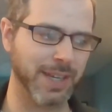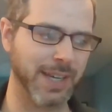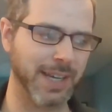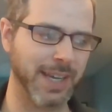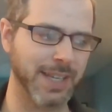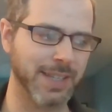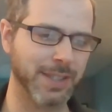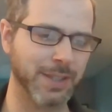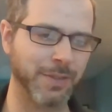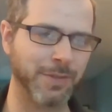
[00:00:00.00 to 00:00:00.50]
I
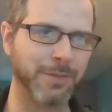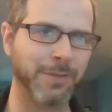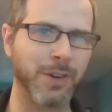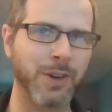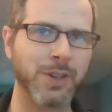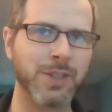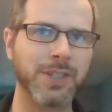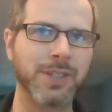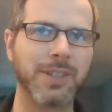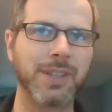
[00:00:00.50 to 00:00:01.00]
guess the
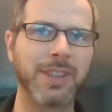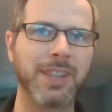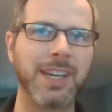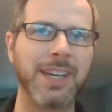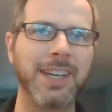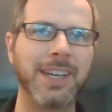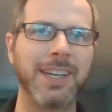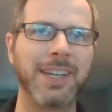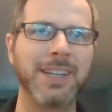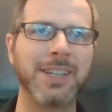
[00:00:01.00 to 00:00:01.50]
first
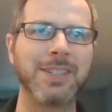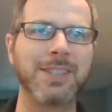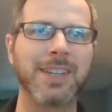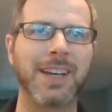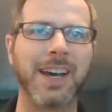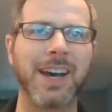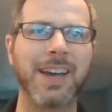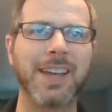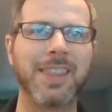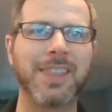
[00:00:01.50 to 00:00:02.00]
thing is
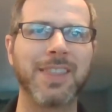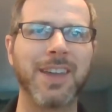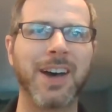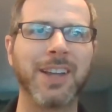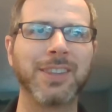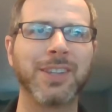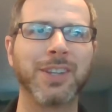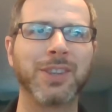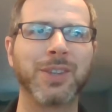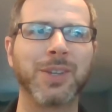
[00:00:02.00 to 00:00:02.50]
I
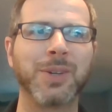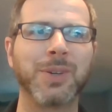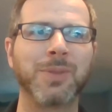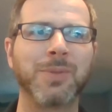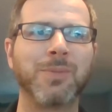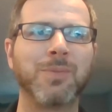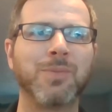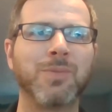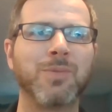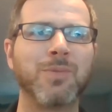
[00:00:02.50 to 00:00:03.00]
thought that
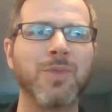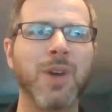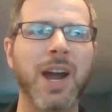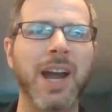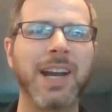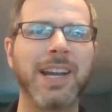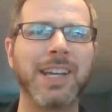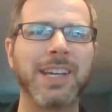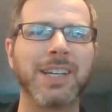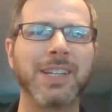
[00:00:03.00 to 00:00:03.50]
the
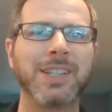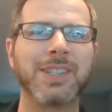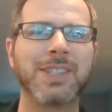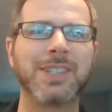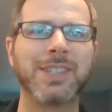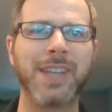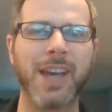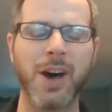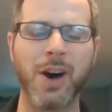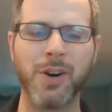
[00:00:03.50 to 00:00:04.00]
writing
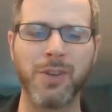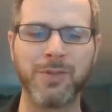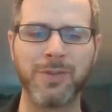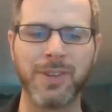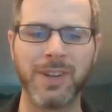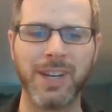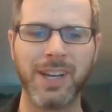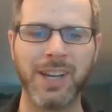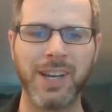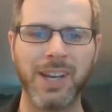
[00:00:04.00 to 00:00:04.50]
itself
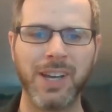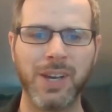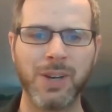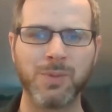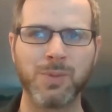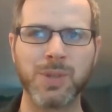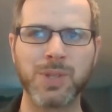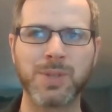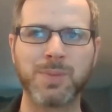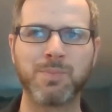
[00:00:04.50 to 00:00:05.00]

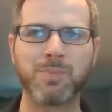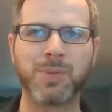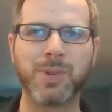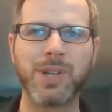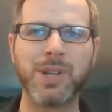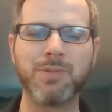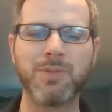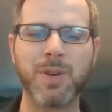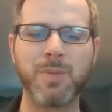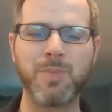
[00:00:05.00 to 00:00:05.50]
was
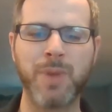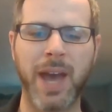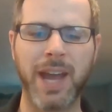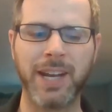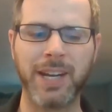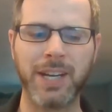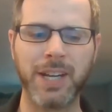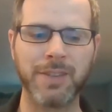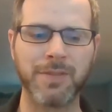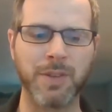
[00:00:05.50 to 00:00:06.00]
pretty
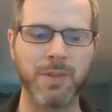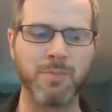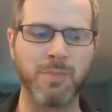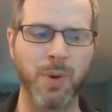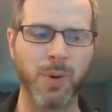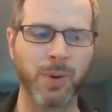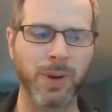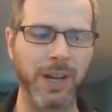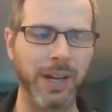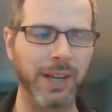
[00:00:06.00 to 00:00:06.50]
repetitive and
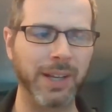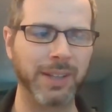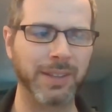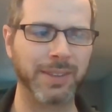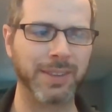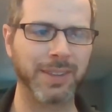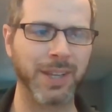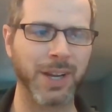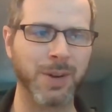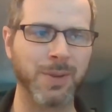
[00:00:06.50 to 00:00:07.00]
boring.
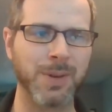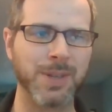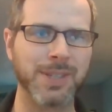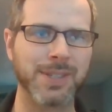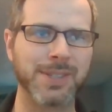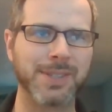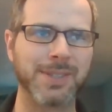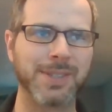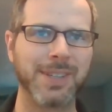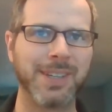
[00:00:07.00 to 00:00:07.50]
There
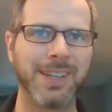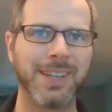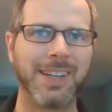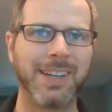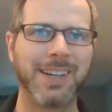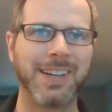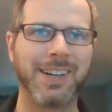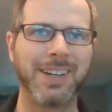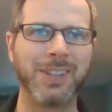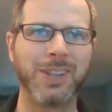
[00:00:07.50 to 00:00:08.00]
was
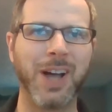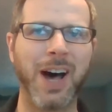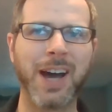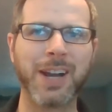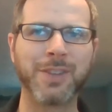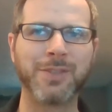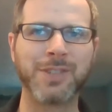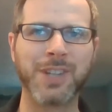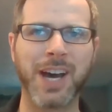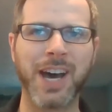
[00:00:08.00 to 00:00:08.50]
a lot
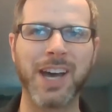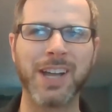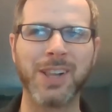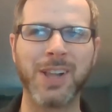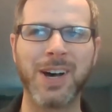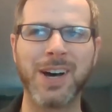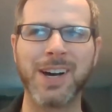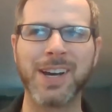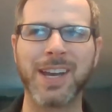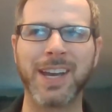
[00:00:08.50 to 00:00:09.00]
of
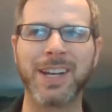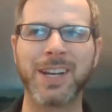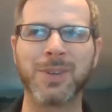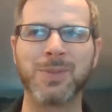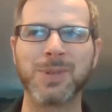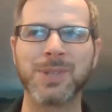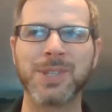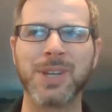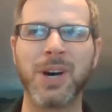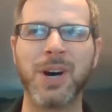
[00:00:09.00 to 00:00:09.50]
dialogue, and it
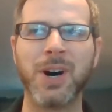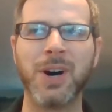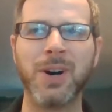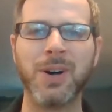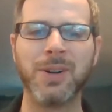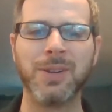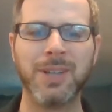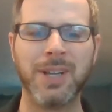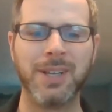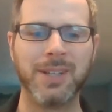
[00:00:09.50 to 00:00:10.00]
was
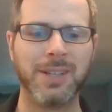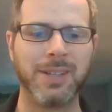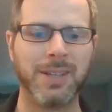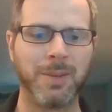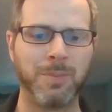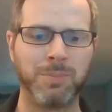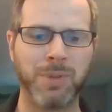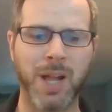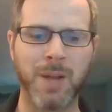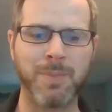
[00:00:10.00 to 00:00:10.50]
all
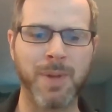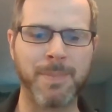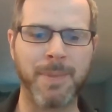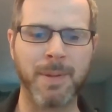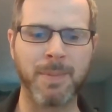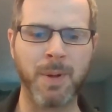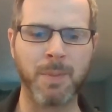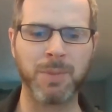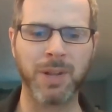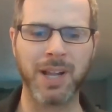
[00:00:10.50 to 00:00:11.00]
blah, blah,
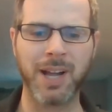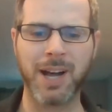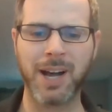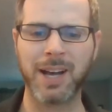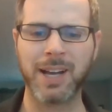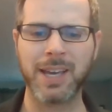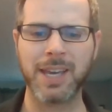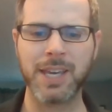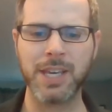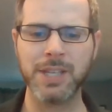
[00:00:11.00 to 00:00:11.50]
blah, blah,
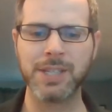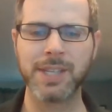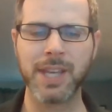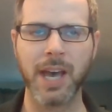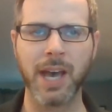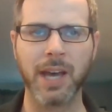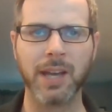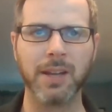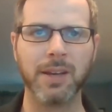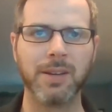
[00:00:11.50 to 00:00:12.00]
blah, he
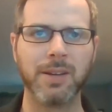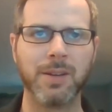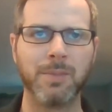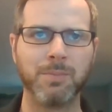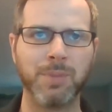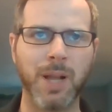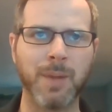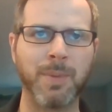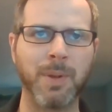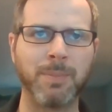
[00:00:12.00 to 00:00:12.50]
said.
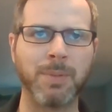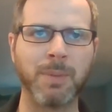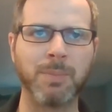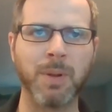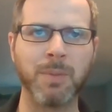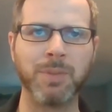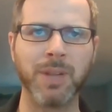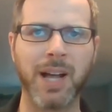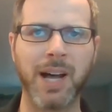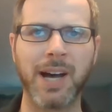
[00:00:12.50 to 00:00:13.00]
Blah, blah, blah,
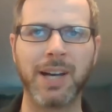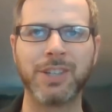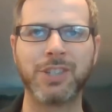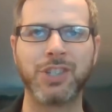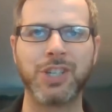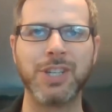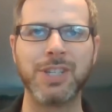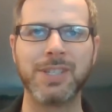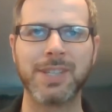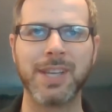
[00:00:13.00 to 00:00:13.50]
blah, blah,
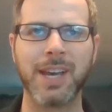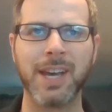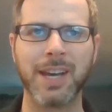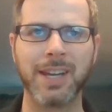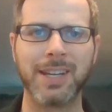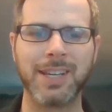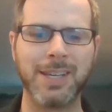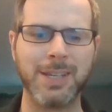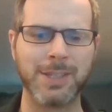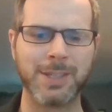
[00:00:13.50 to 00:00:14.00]
she
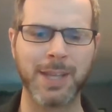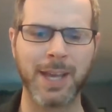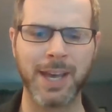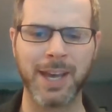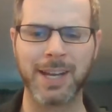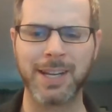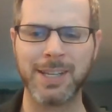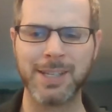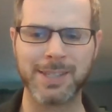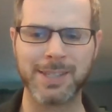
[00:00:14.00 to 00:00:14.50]
said, he
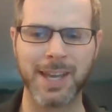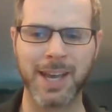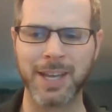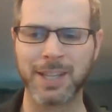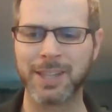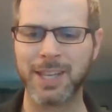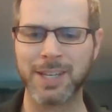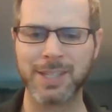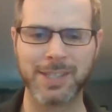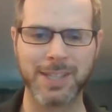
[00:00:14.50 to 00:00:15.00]
said,
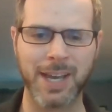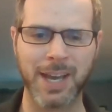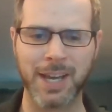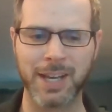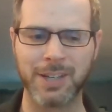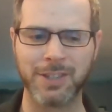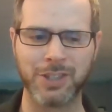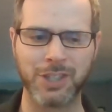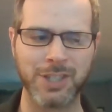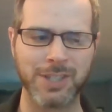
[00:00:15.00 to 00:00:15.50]
they
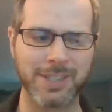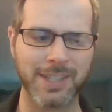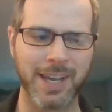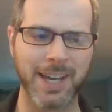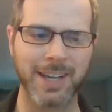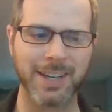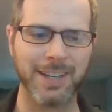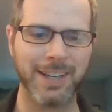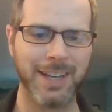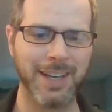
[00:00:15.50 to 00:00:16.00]
said, she
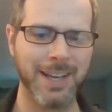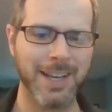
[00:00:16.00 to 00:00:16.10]
said.